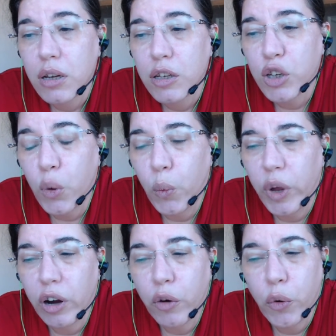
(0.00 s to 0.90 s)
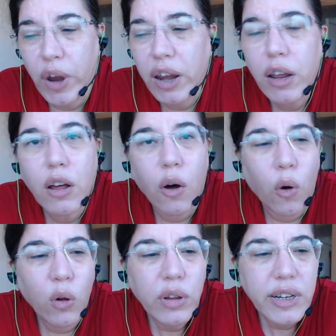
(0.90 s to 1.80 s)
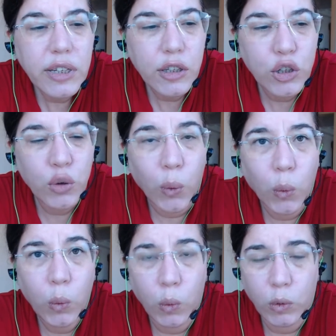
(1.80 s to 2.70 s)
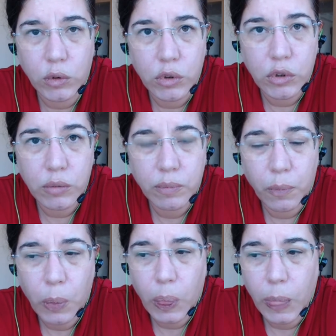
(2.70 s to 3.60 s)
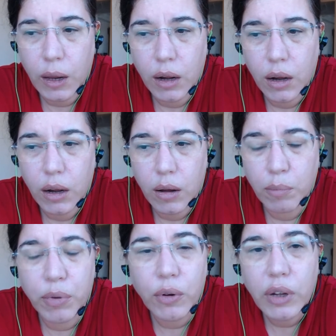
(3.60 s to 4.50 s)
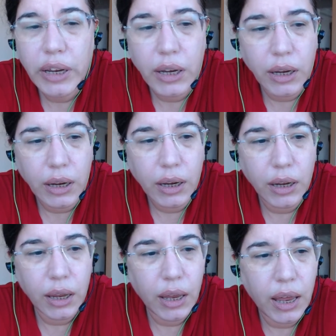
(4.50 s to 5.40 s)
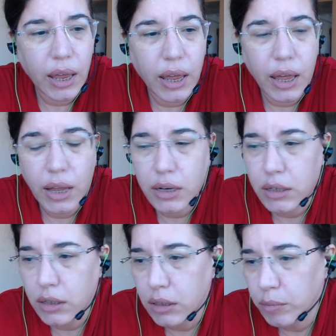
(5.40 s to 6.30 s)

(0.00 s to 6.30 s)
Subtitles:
So we are creating all these tools, bullying and